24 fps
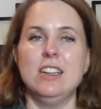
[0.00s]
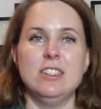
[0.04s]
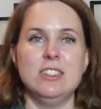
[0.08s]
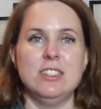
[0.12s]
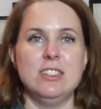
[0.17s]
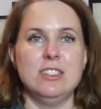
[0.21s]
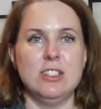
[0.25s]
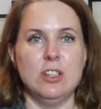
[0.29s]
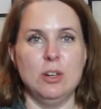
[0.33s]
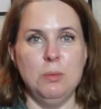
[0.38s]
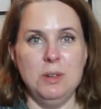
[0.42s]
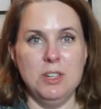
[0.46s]

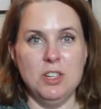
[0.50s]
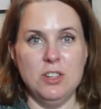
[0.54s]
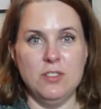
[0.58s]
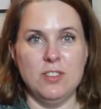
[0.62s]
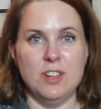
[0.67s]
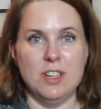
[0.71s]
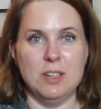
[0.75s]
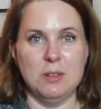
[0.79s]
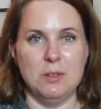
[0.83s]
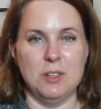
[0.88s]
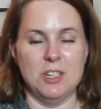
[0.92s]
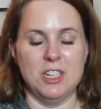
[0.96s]
so much
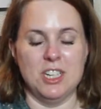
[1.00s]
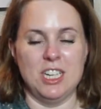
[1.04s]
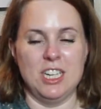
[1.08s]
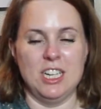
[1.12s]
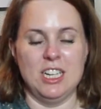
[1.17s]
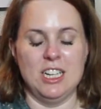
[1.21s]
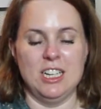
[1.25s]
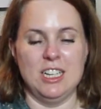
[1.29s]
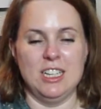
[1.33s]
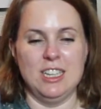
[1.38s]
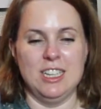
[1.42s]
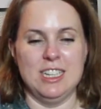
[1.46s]
fun
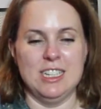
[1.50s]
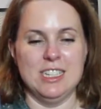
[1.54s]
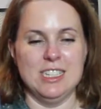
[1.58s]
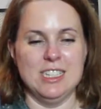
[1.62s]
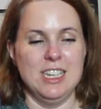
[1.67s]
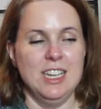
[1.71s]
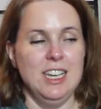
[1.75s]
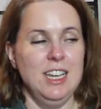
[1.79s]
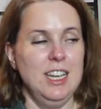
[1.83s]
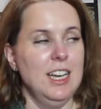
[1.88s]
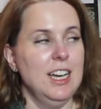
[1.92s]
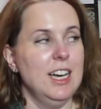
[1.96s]
working on
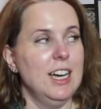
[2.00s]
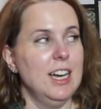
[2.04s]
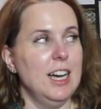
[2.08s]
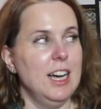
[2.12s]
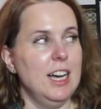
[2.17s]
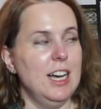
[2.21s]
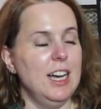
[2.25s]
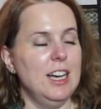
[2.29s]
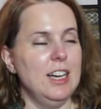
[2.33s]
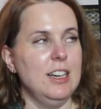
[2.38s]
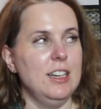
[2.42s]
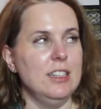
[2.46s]
this.
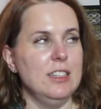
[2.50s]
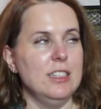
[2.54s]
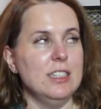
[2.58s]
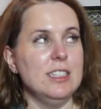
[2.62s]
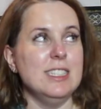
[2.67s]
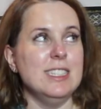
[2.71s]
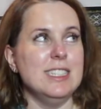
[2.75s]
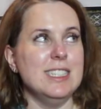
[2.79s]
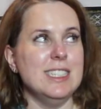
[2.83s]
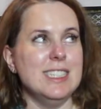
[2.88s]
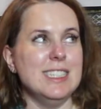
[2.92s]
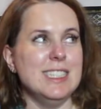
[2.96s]

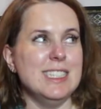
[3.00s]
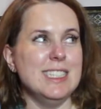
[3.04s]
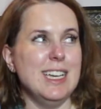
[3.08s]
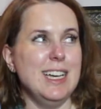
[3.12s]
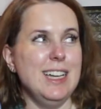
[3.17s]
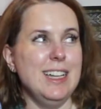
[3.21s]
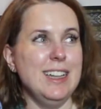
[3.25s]
A